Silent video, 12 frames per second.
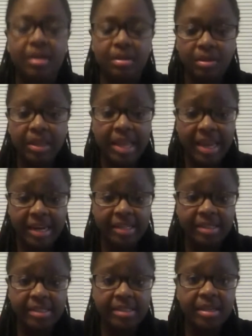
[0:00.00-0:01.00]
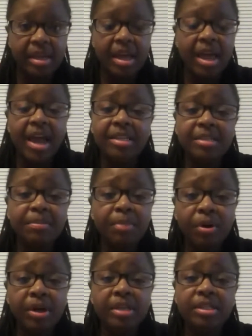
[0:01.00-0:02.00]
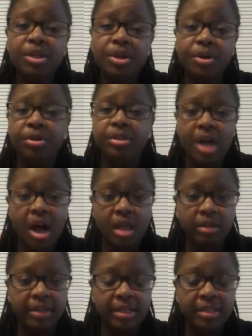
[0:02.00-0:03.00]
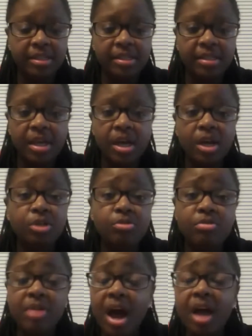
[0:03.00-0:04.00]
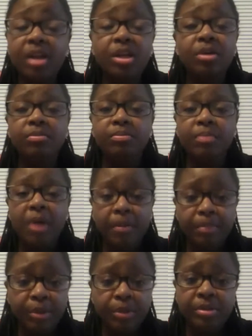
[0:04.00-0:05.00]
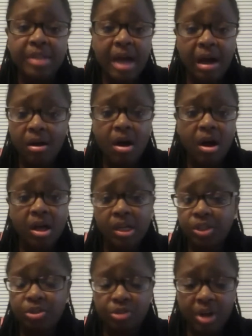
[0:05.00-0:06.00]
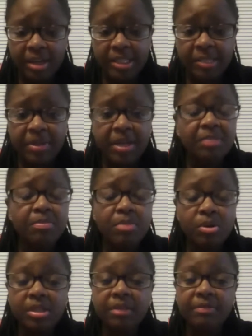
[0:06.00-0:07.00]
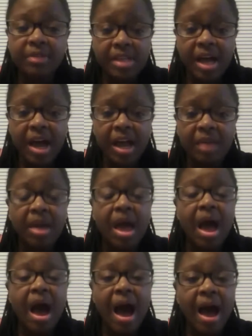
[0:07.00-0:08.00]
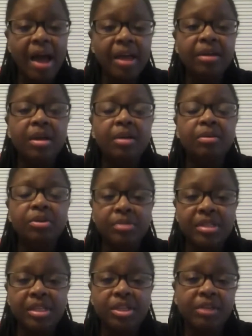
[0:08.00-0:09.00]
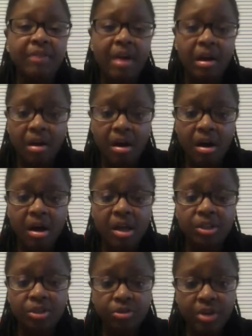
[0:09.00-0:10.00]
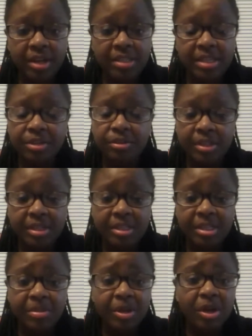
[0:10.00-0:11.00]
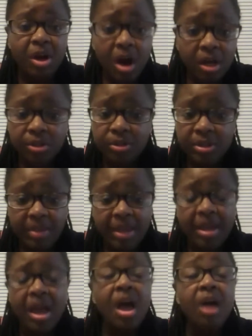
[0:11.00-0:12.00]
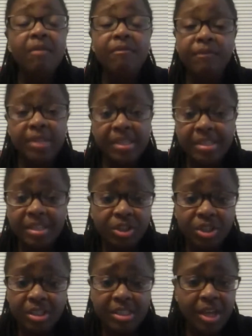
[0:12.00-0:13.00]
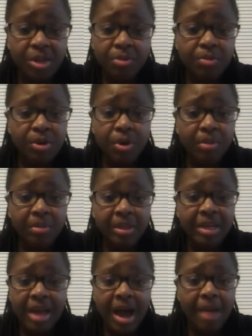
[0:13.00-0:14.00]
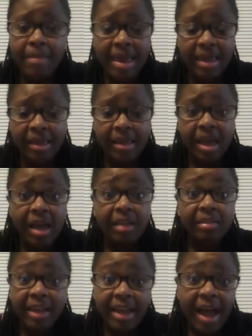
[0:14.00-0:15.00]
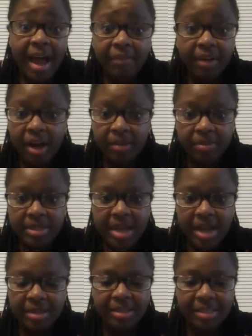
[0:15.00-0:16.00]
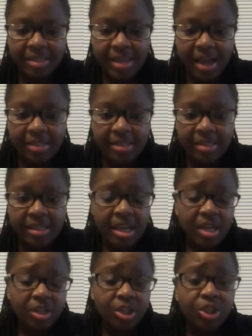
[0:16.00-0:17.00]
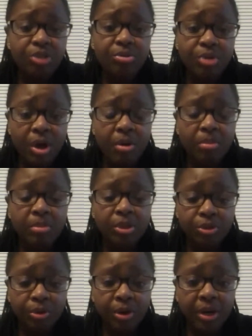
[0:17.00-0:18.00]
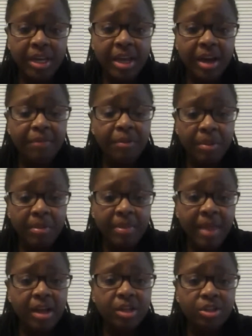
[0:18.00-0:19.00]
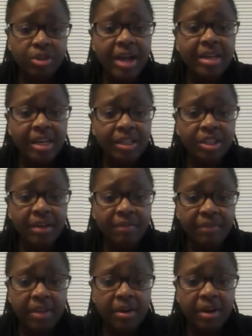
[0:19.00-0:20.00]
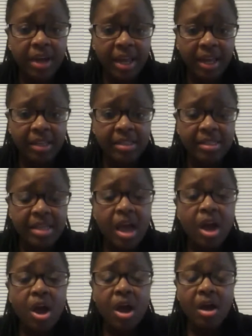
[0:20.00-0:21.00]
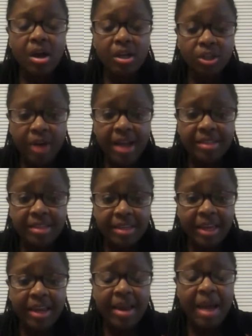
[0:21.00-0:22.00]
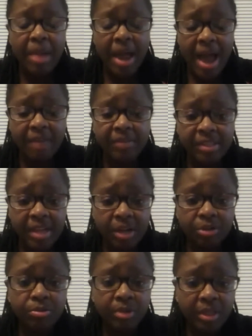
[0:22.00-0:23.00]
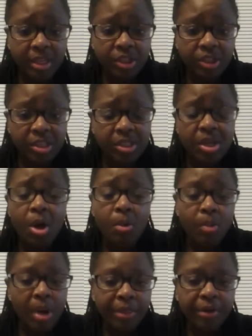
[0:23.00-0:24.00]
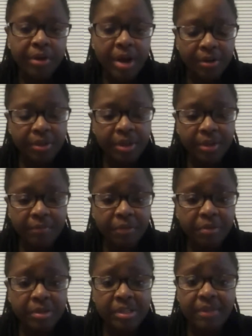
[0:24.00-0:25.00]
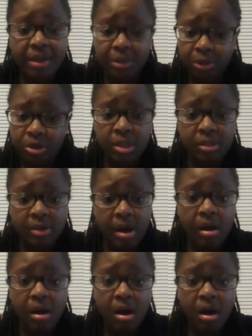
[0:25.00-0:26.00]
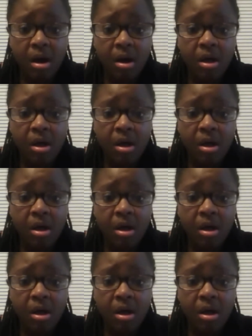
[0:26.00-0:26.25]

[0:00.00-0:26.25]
Ladies, it is important to know your tolerance. Do not abuse alcohol and drugs because most of the time, high usage of alcohol and drugs in your system can cause you to make decisions that you would normally not make, like having unprotected sex. Did you know majority of the women that contract HIV or AIDS contracted it by having sexual relations while they're under the influence of either drugs or alcohol?